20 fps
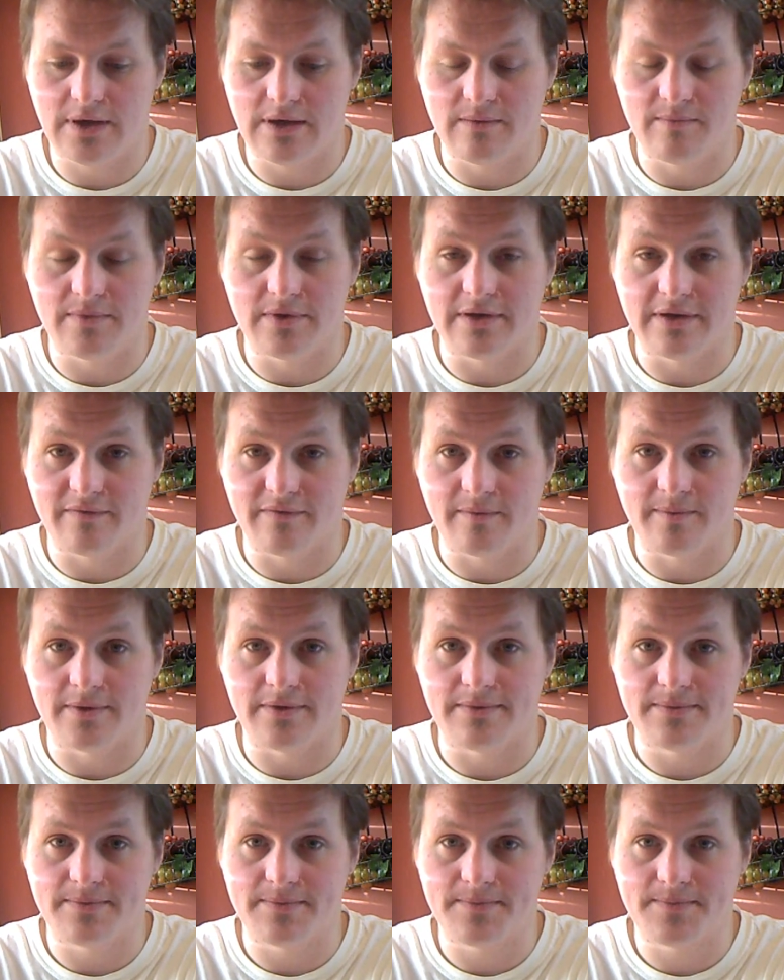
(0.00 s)

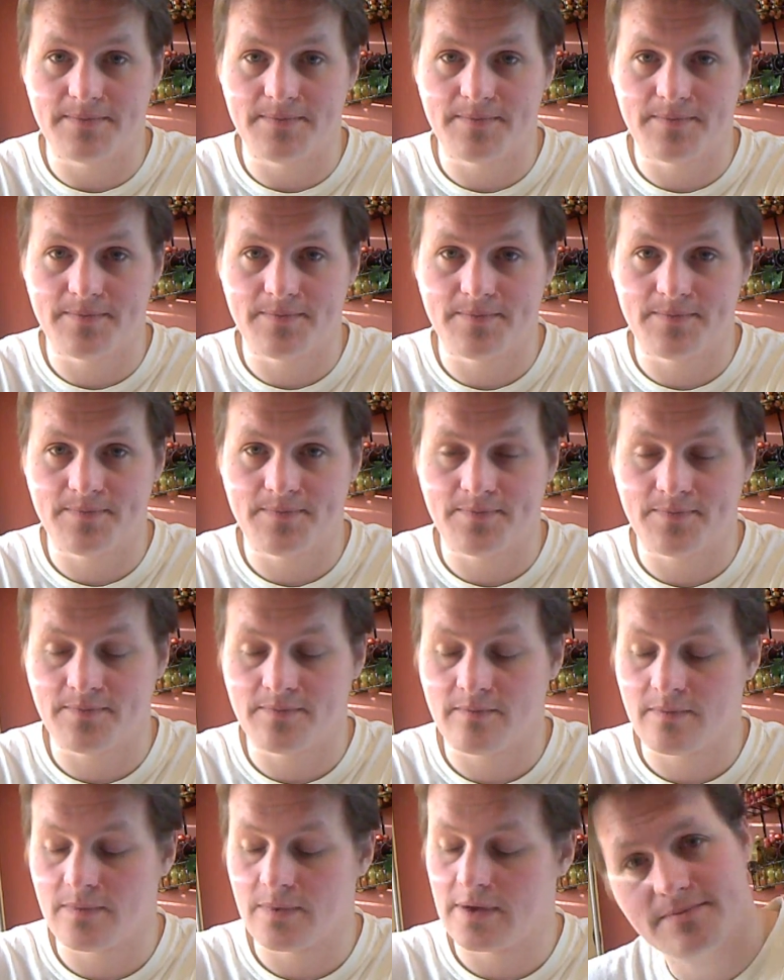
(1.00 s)
Unbelievable.
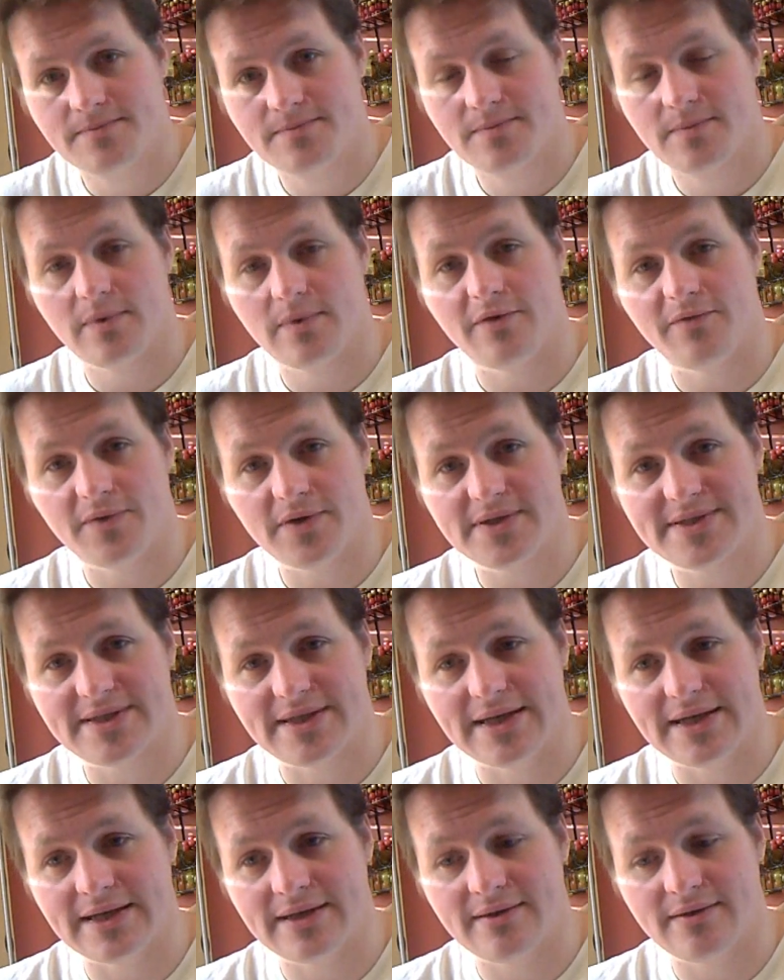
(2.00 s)
The first
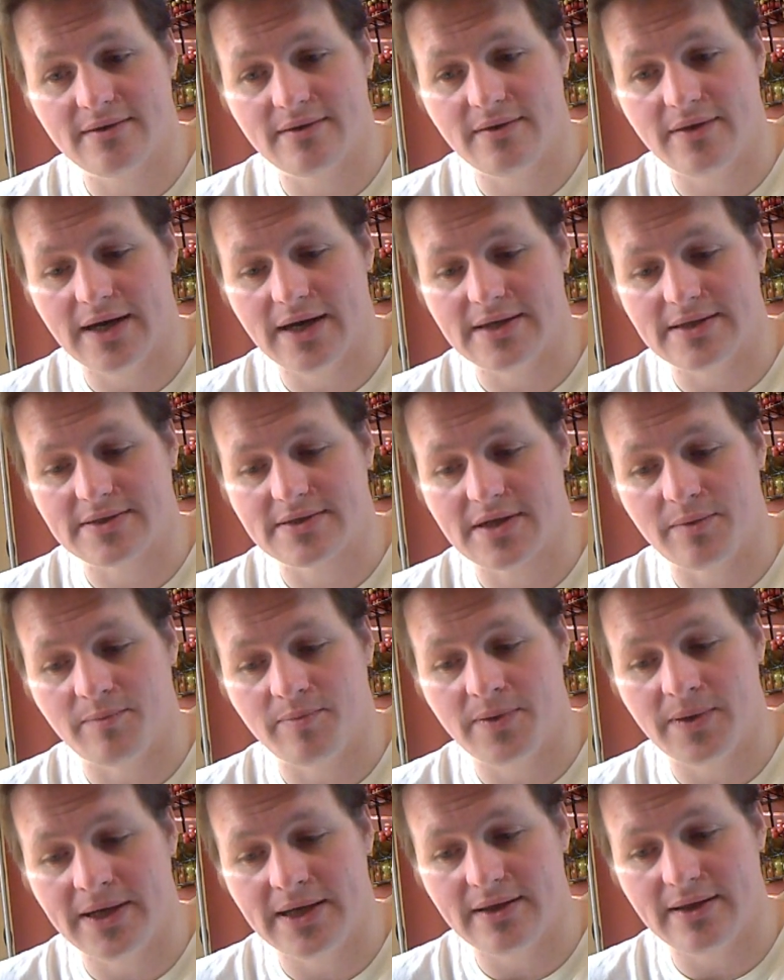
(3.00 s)
thing that is
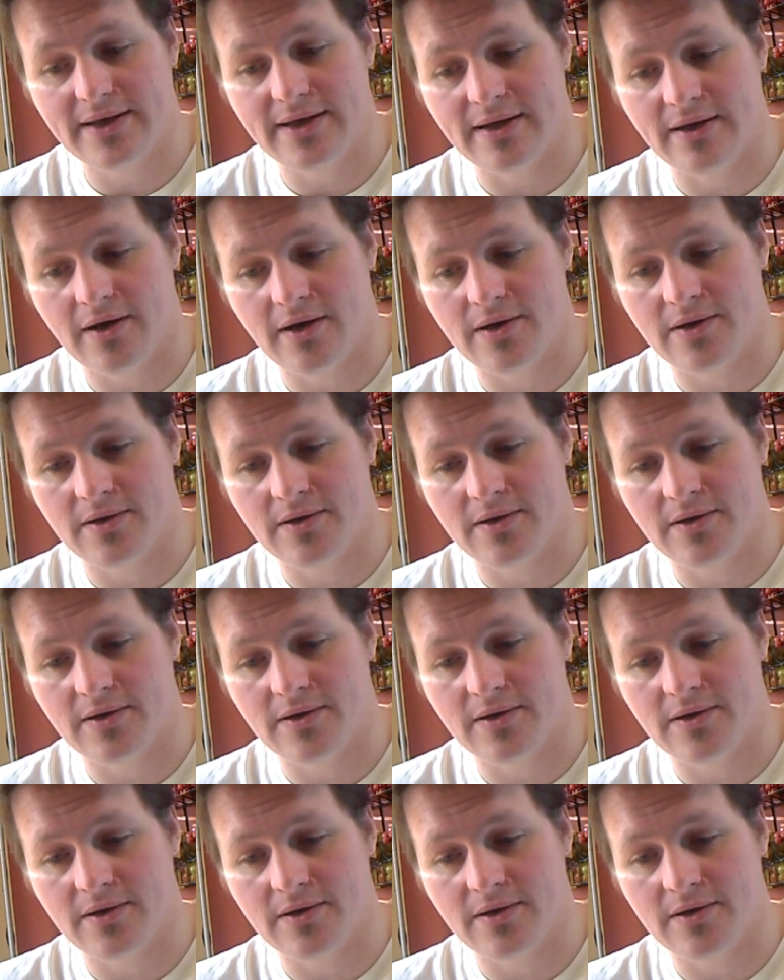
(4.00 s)
completely and